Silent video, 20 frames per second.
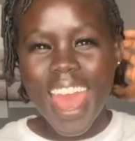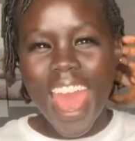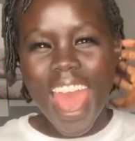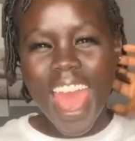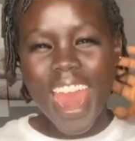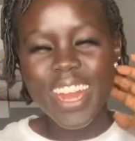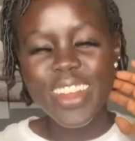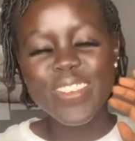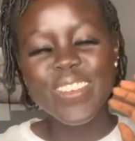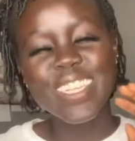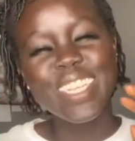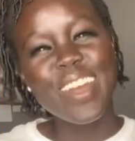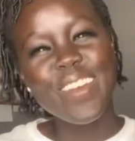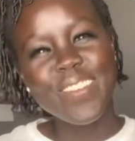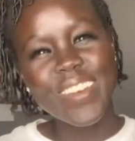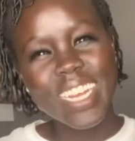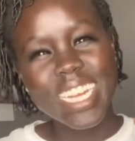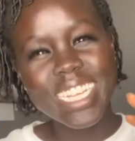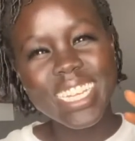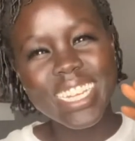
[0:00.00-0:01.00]
Anyways, I
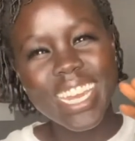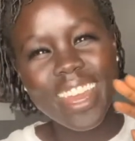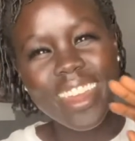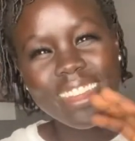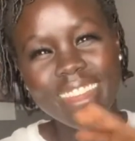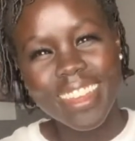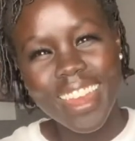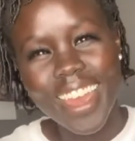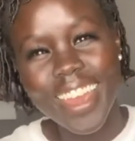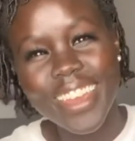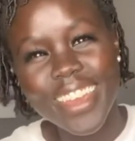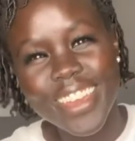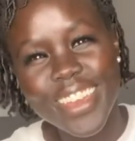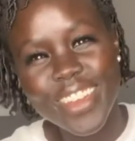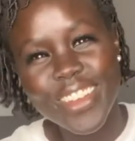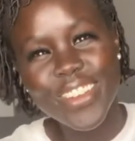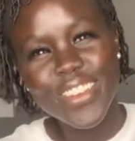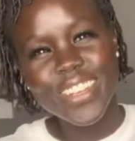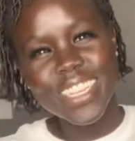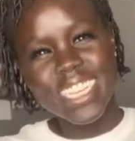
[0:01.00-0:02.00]
want to say thank
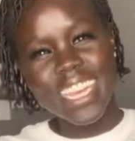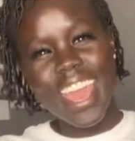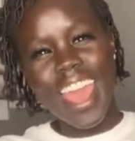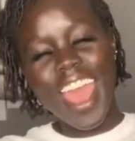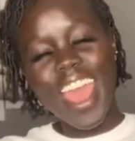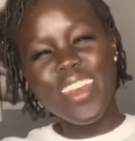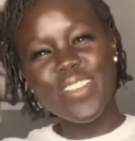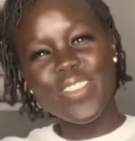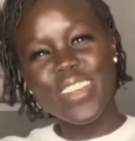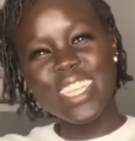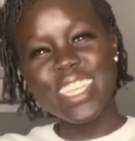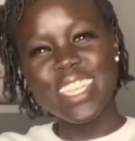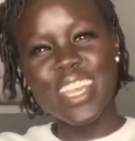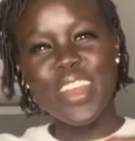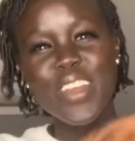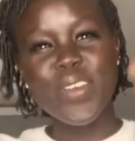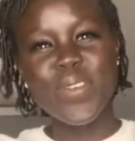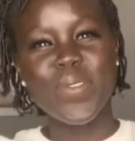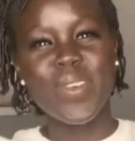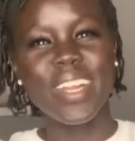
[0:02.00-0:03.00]
you to every
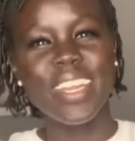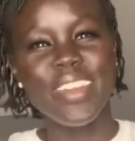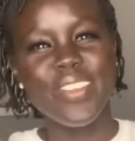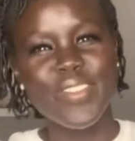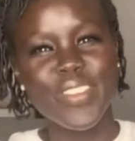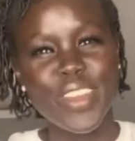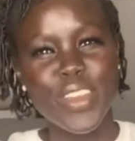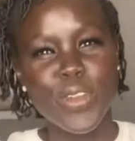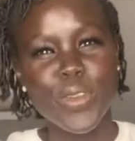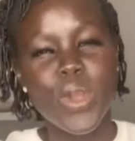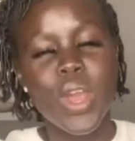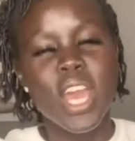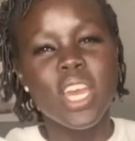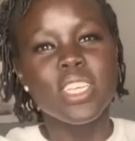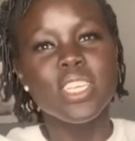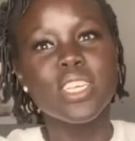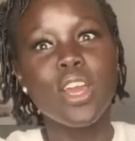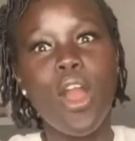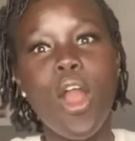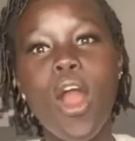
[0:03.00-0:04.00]
single one of you,
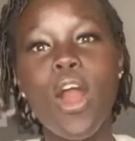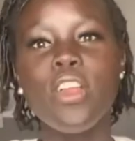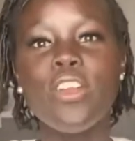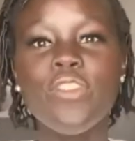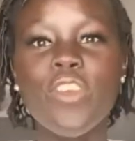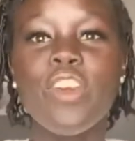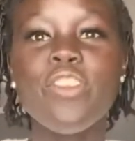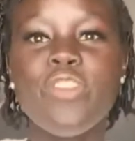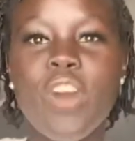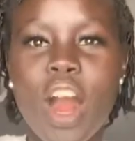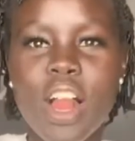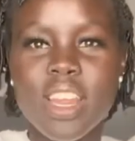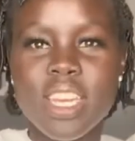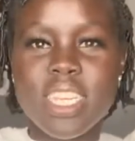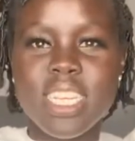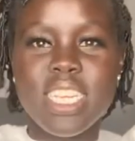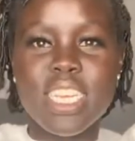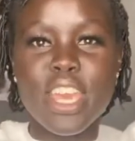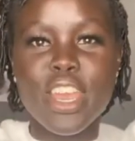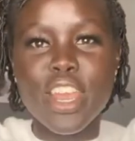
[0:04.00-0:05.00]
to all of our
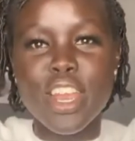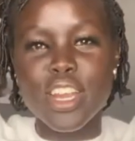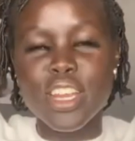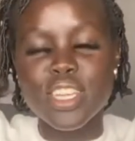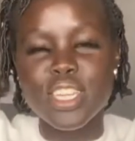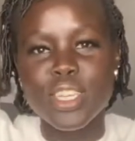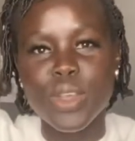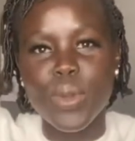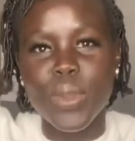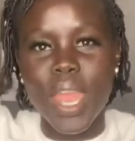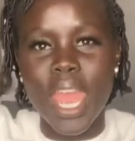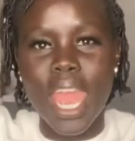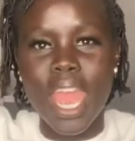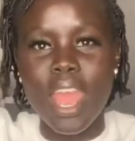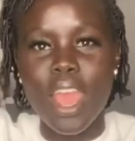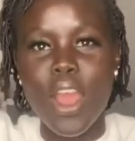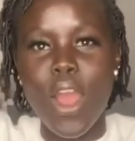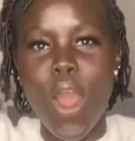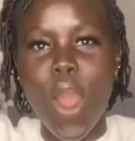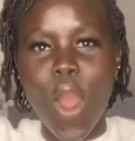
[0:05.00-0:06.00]
volunteers,
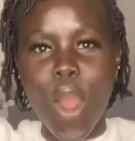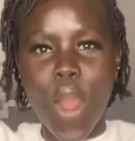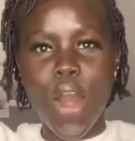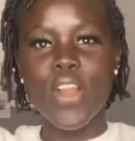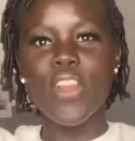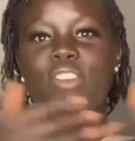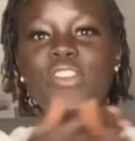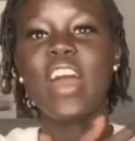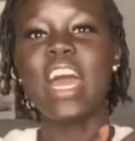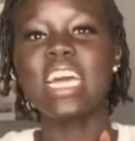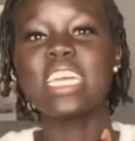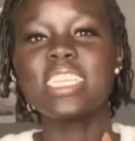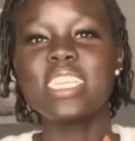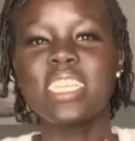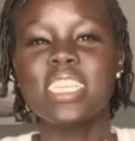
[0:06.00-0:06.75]
okay, all of us.